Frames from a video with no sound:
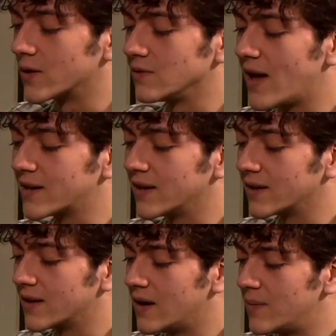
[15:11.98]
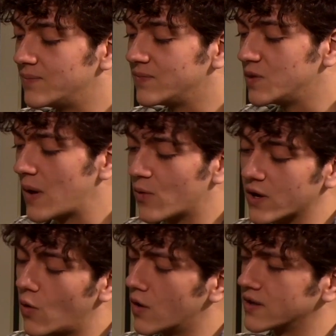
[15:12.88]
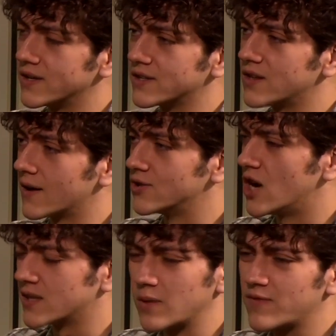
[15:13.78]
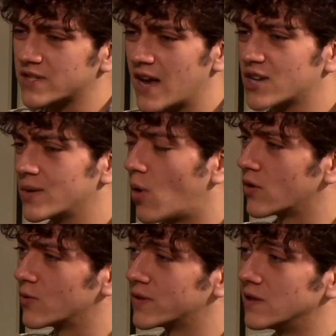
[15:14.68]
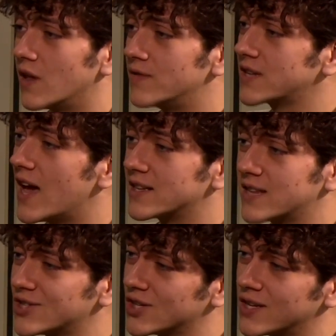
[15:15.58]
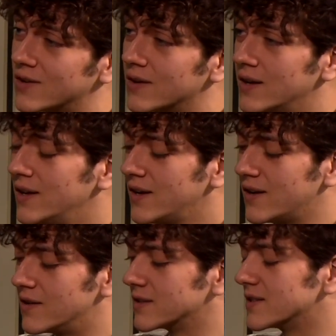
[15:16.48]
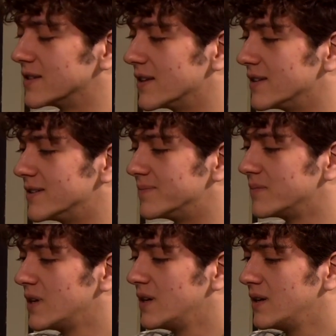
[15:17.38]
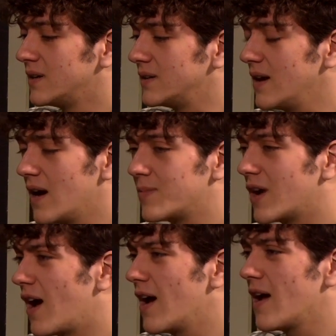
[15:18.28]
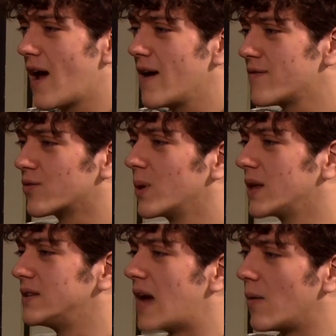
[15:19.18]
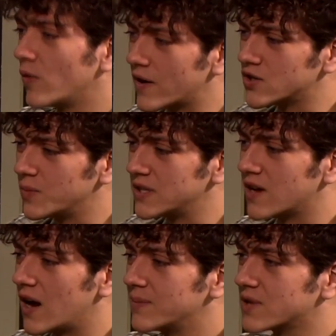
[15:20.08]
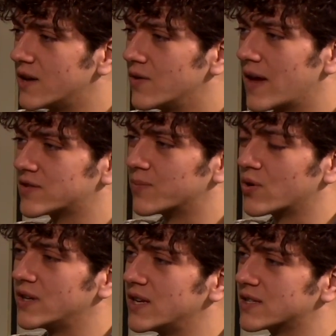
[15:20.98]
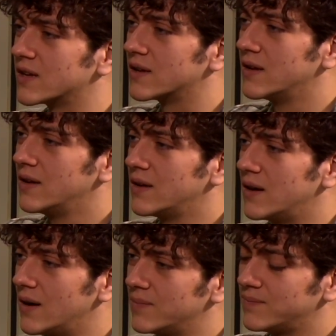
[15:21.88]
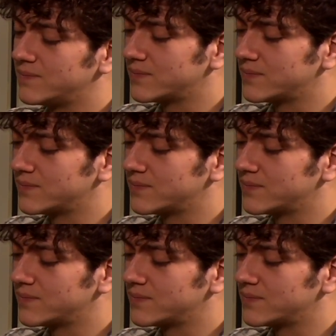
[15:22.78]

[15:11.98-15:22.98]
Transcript: your liking, you may want to go on into Taco John's. I believe it's actually partnered with the Love's gas station here in Huntington, and Yeah, I mean, I haven't really dabbled there too many times. I know they have some pretty decent, um,